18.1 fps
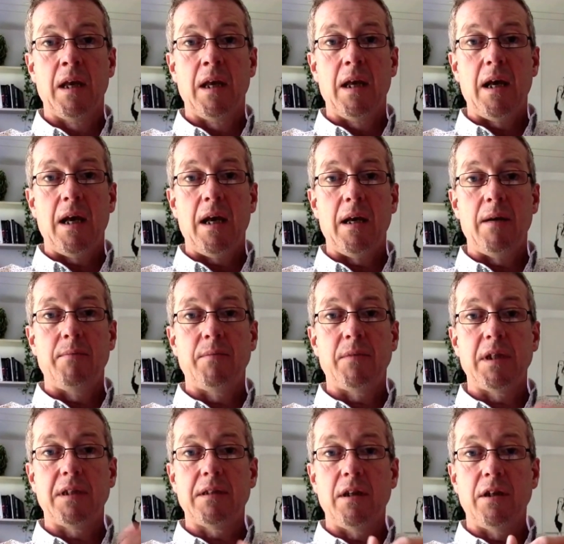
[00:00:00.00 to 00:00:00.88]
Um,
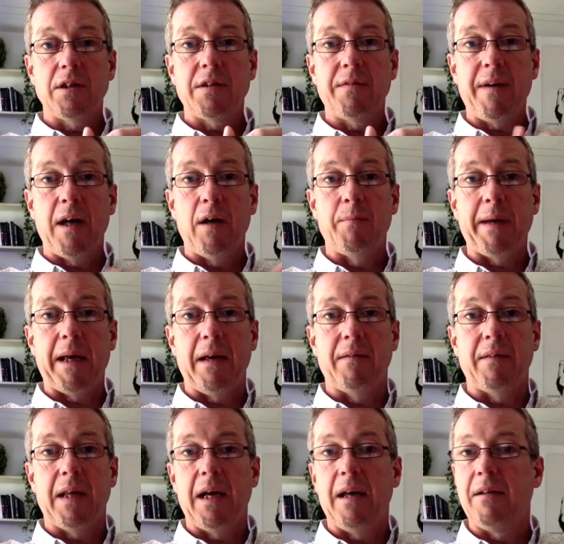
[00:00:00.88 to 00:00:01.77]
there's lots of help
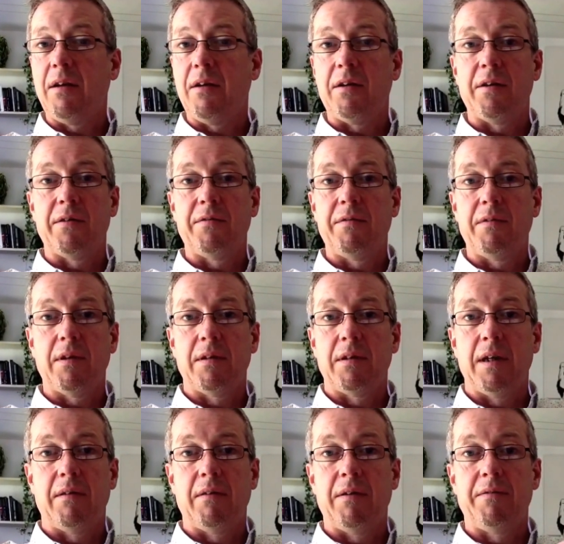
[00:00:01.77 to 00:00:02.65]
out there. There are
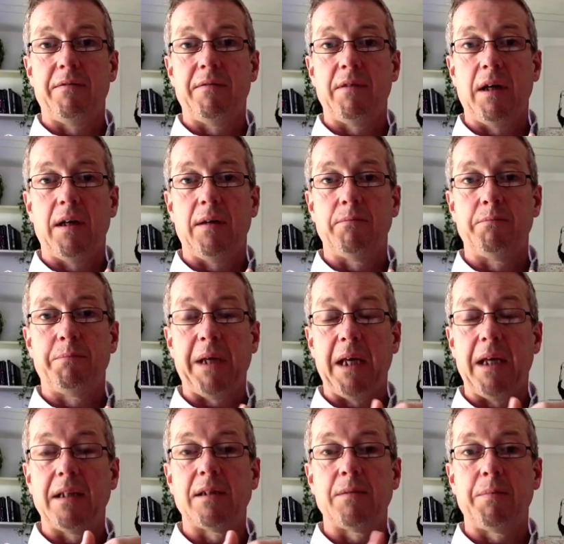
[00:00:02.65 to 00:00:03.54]
there are um,
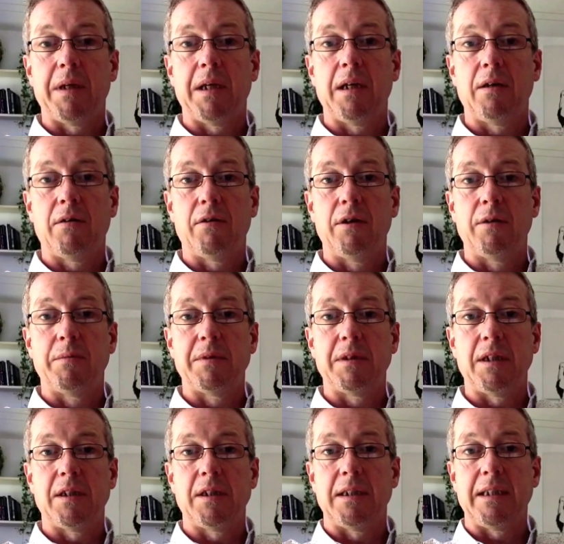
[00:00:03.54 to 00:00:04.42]
peer-to-peer groups
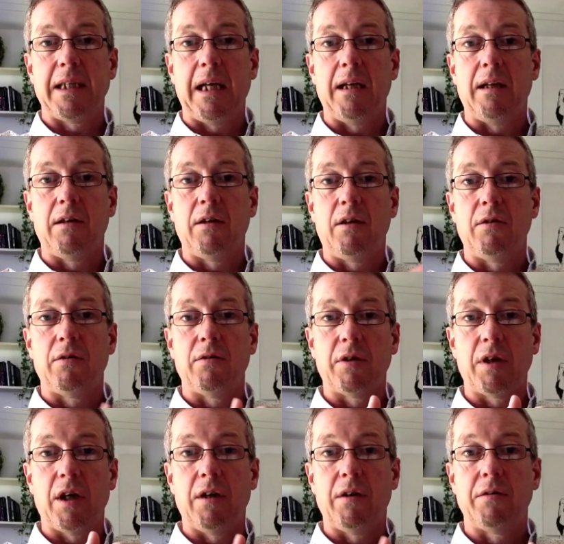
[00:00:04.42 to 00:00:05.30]
such as Al-Anon or
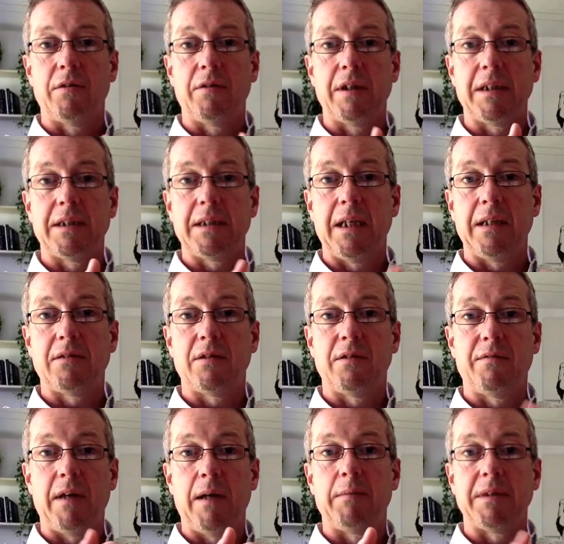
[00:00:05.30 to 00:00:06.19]
CoDA, etc.
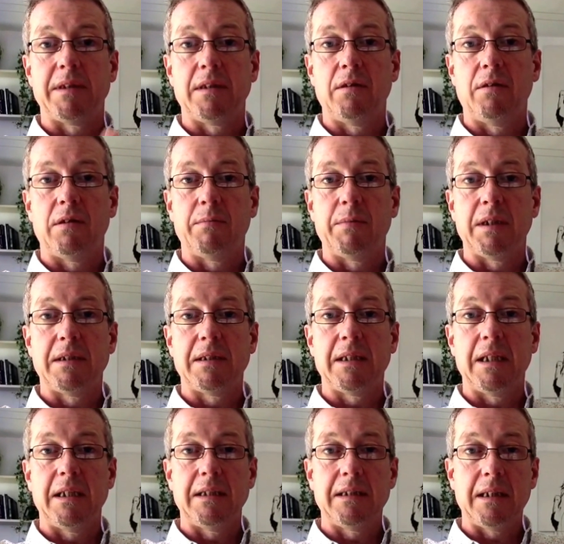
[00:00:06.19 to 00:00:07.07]
Families Anonymous.
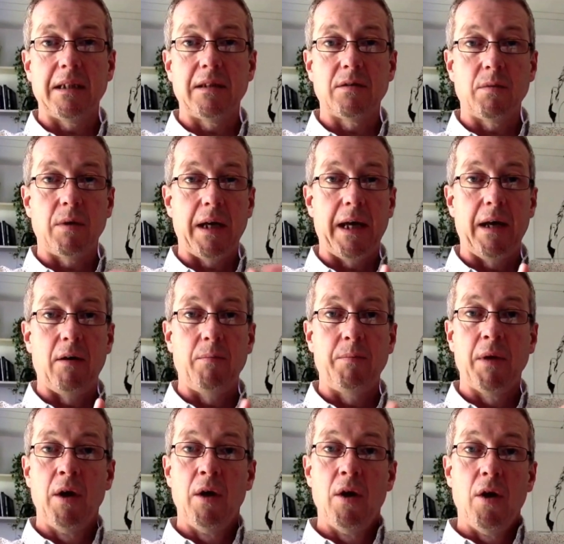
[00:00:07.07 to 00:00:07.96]
These things will help.
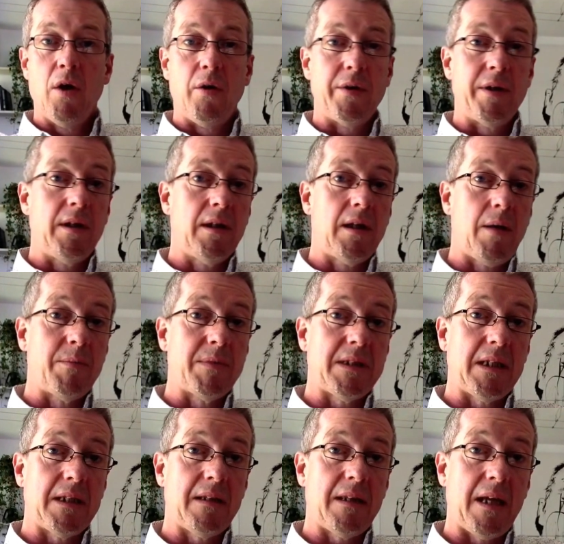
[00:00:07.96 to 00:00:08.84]
Or you can come and
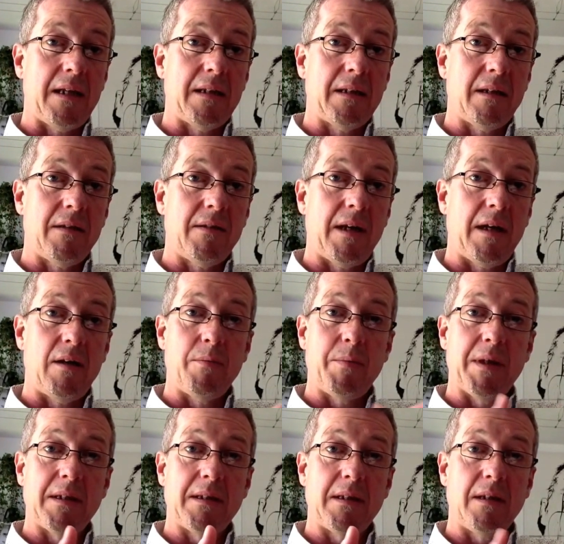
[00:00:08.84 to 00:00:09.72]
see a th-
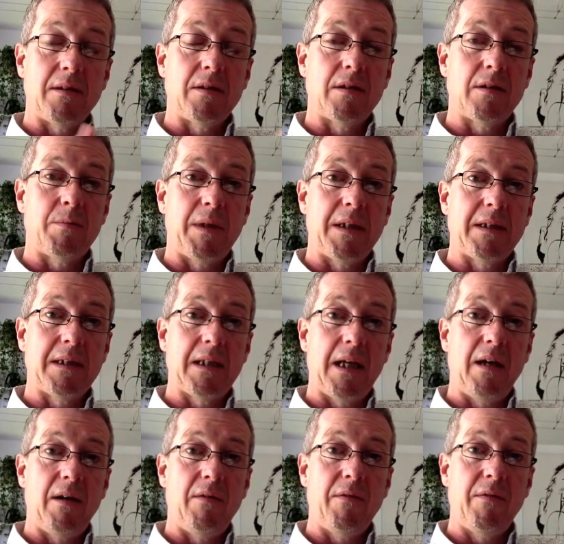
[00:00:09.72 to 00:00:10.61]
therapist such as
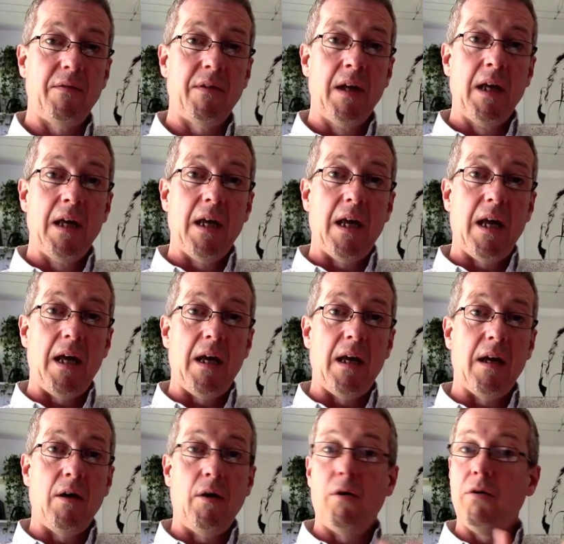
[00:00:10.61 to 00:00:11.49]
myself,
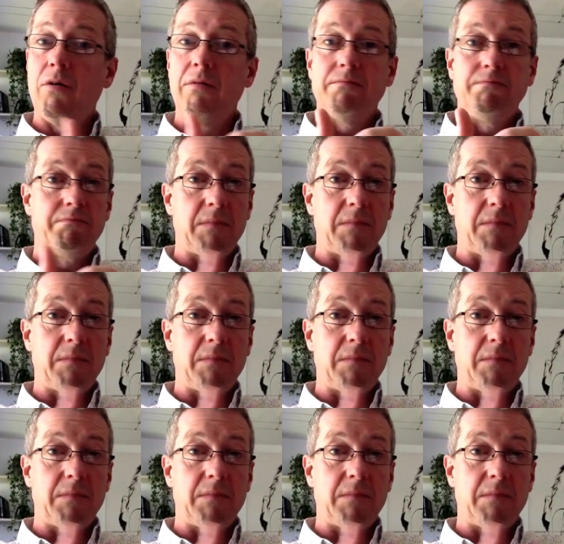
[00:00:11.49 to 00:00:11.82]
uh, or